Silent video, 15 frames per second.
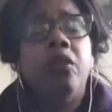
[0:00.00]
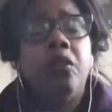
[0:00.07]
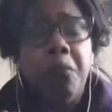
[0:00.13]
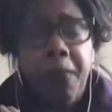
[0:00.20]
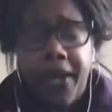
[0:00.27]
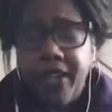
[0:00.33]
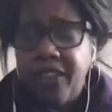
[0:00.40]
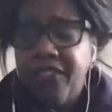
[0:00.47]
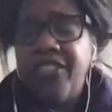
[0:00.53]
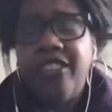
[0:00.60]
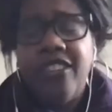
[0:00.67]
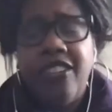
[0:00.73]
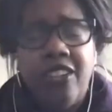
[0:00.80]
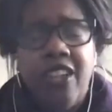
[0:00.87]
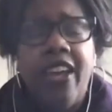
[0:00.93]

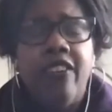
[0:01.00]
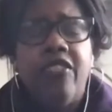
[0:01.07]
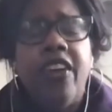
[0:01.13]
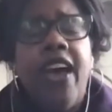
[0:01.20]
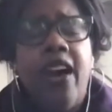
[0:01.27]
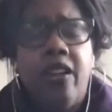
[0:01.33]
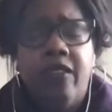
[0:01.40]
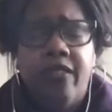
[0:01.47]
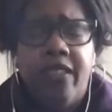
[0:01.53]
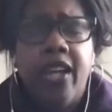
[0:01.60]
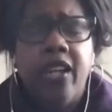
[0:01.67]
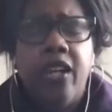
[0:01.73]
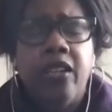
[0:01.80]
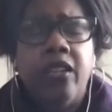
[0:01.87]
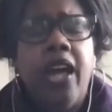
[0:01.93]
magnificent life out of
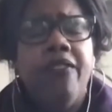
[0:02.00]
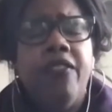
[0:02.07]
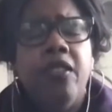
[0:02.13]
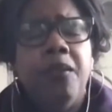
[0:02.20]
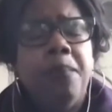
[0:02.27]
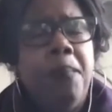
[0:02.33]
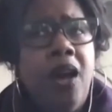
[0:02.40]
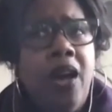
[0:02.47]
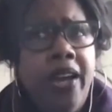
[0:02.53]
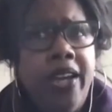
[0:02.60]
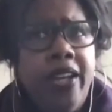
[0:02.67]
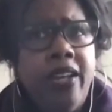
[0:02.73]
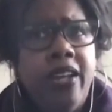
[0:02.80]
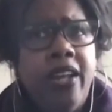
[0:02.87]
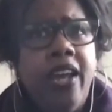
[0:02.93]
that, a life of the
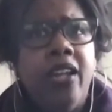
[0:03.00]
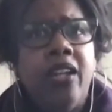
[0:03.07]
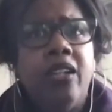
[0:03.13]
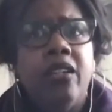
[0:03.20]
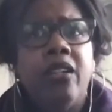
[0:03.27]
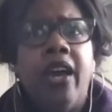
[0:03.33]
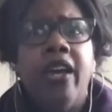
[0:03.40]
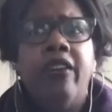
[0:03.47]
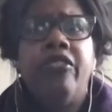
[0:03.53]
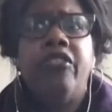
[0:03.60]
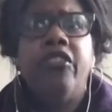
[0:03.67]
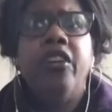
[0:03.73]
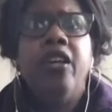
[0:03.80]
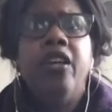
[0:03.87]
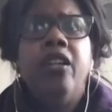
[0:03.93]
mind and a life
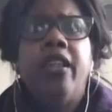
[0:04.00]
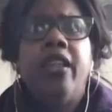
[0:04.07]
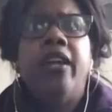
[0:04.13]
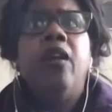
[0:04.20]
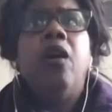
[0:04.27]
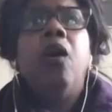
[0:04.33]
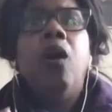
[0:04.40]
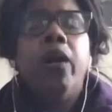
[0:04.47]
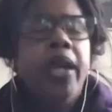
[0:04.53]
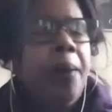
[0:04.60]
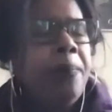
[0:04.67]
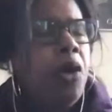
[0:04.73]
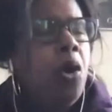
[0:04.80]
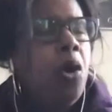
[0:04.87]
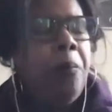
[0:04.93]
that
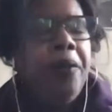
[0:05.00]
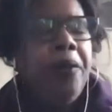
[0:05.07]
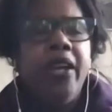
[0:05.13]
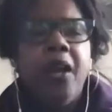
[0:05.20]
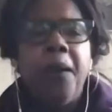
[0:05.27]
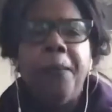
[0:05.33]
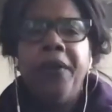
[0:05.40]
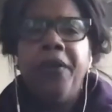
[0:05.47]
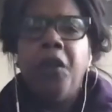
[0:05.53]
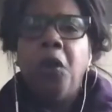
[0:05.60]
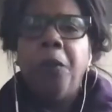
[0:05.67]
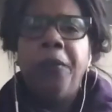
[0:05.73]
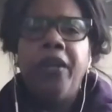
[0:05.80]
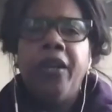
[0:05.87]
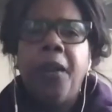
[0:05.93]
kept opening up
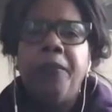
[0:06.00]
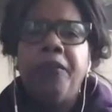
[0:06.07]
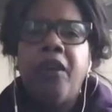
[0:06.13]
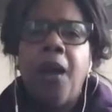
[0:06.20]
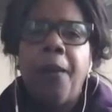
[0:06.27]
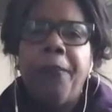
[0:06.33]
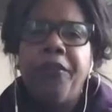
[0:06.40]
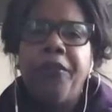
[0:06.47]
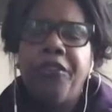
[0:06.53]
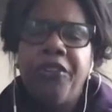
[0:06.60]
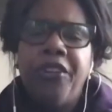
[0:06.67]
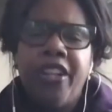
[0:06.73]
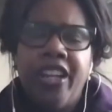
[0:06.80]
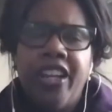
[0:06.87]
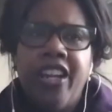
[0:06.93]
to
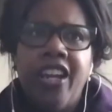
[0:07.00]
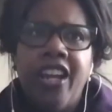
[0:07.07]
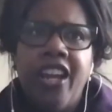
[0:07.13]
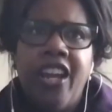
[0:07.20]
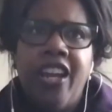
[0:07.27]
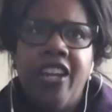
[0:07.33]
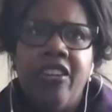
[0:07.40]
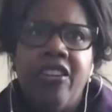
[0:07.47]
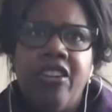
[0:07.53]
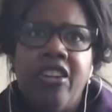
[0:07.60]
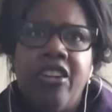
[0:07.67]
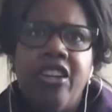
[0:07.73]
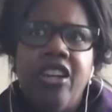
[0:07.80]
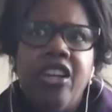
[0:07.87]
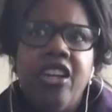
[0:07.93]
opportunity. And
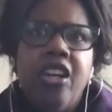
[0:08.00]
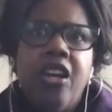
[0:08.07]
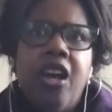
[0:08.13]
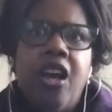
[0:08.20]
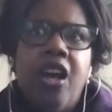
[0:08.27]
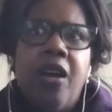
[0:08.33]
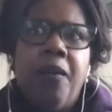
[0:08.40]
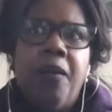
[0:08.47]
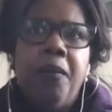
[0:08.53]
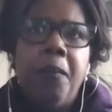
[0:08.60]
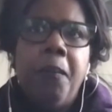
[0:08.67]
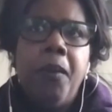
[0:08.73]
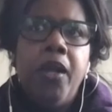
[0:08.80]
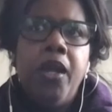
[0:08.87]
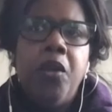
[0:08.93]

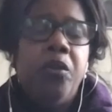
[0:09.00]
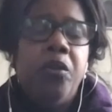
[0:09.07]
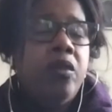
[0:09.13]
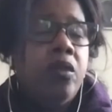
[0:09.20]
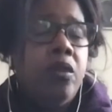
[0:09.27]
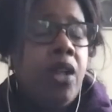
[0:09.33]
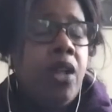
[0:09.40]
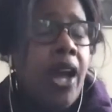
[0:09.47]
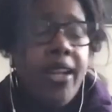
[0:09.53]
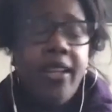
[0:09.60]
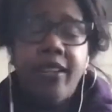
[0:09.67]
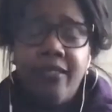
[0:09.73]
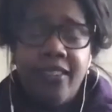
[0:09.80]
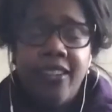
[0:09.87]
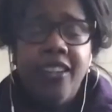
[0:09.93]
it was not
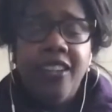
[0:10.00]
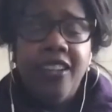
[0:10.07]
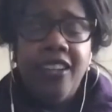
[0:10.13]
easy,